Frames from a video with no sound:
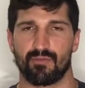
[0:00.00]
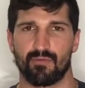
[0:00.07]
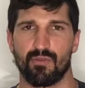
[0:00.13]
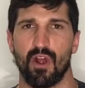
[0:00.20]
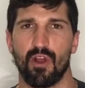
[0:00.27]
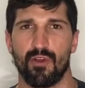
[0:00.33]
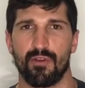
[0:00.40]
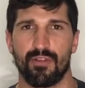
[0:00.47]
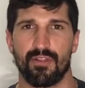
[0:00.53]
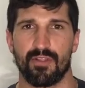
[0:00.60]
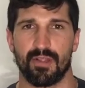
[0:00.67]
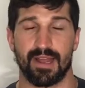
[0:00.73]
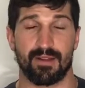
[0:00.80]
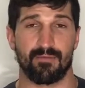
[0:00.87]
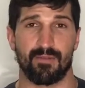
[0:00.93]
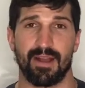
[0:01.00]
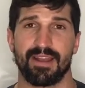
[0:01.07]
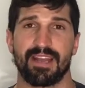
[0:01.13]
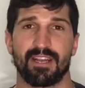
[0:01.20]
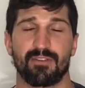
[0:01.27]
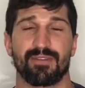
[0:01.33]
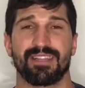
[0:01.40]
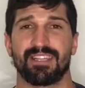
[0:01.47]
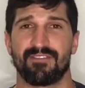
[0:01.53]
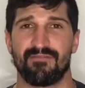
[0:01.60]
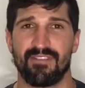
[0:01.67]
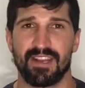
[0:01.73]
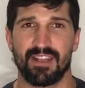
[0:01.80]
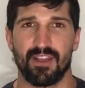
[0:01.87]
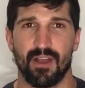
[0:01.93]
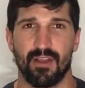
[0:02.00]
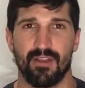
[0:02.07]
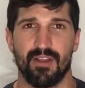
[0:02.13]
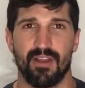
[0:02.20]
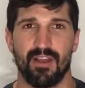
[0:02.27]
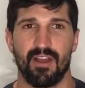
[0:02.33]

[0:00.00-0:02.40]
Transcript: growth, like right now doing this video,